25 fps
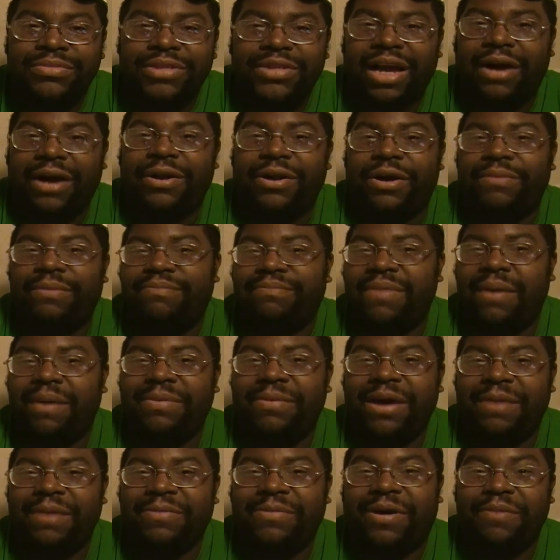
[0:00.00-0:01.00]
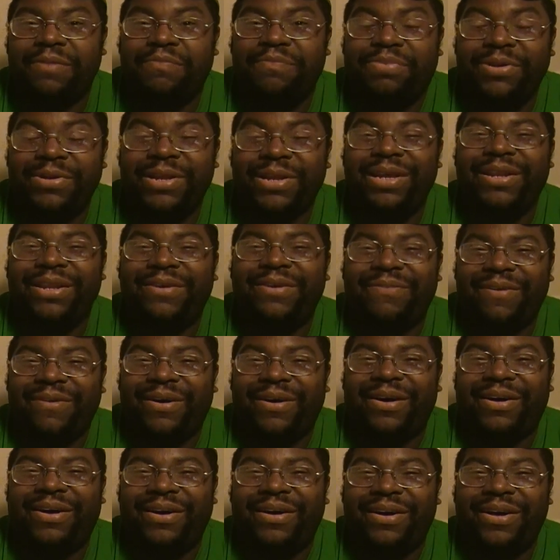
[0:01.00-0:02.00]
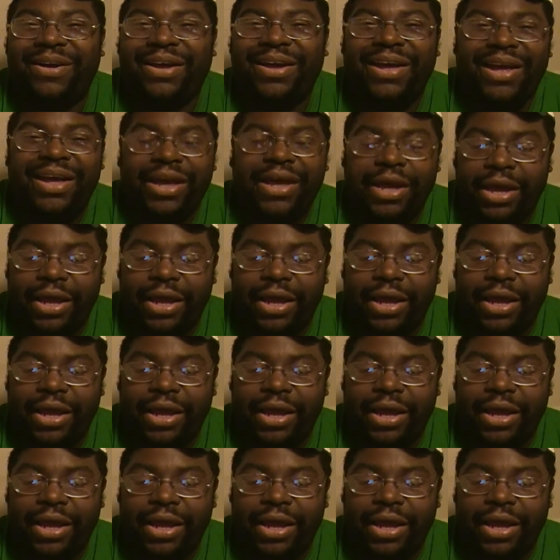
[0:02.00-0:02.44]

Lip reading: don't know. Maybe I'm completely wrong.